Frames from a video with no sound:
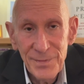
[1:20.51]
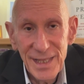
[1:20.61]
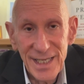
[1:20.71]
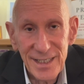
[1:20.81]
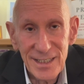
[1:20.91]

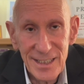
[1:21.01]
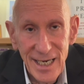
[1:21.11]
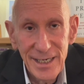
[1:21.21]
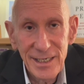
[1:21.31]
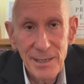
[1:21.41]
that the
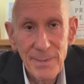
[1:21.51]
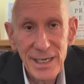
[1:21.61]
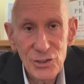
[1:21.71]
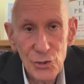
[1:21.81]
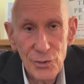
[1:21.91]
state can
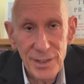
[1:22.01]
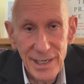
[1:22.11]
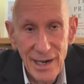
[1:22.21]
make sure that